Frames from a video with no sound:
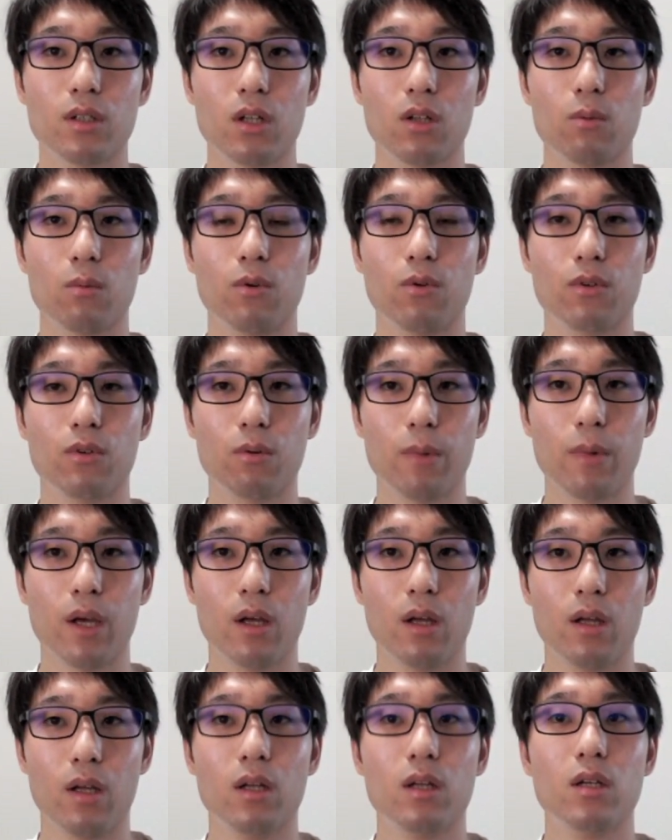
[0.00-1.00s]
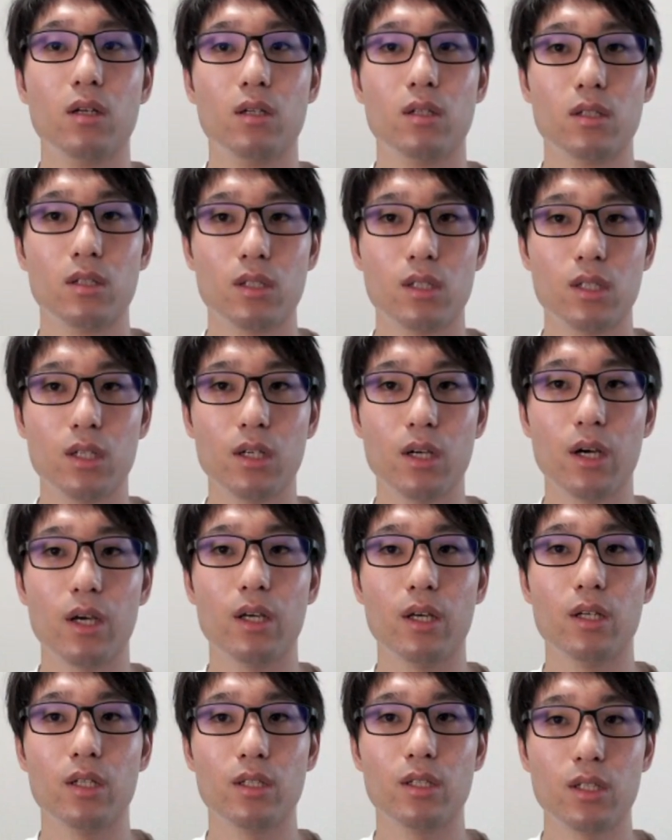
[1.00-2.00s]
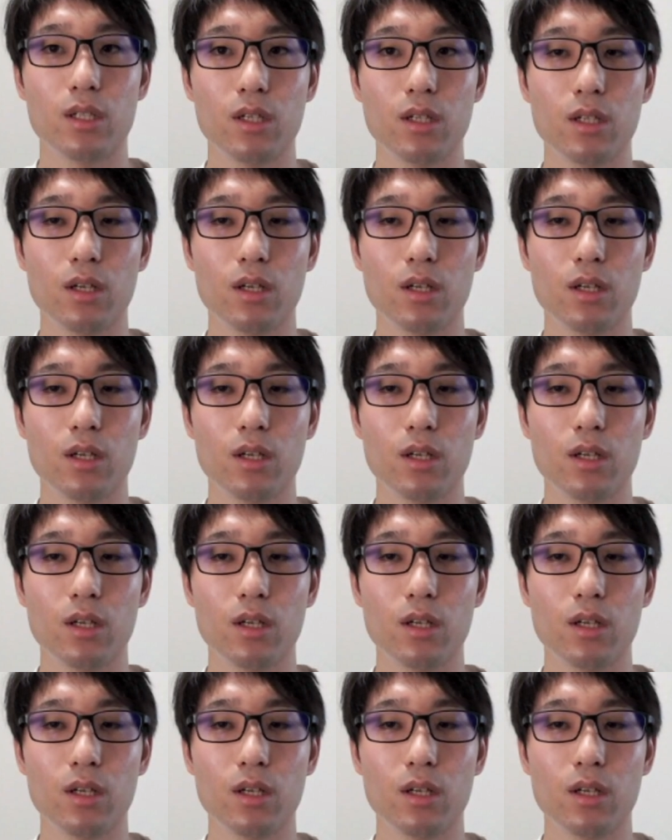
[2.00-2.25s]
and have a well-developed CI/CD